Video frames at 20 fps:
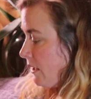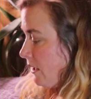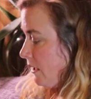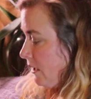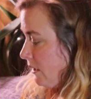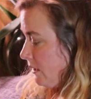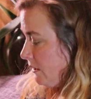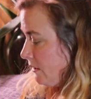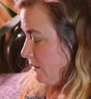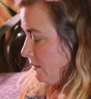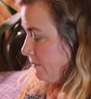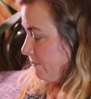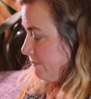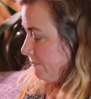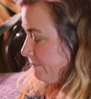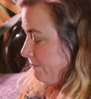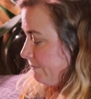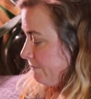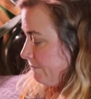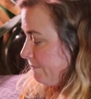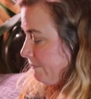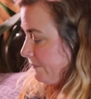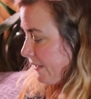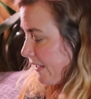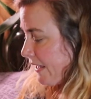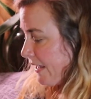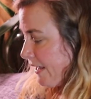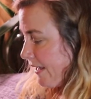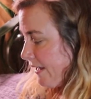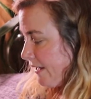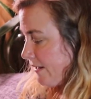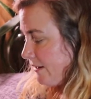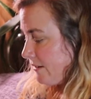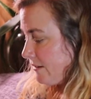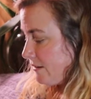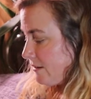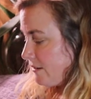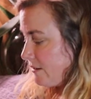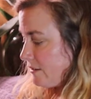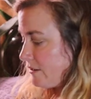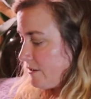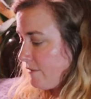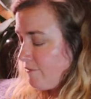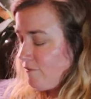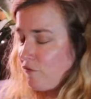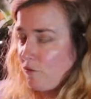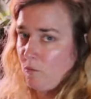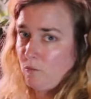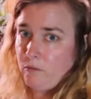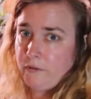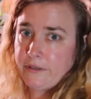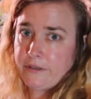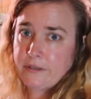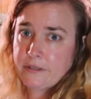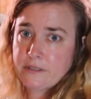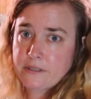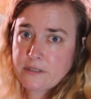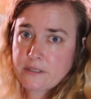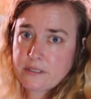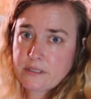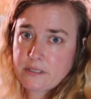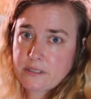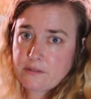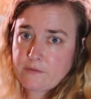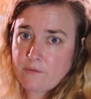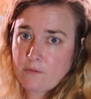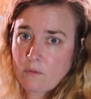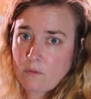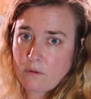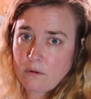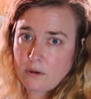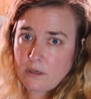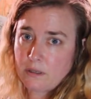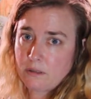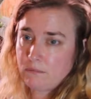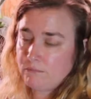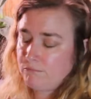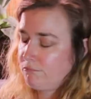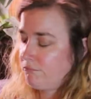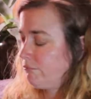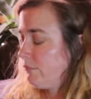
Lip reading: And some folders for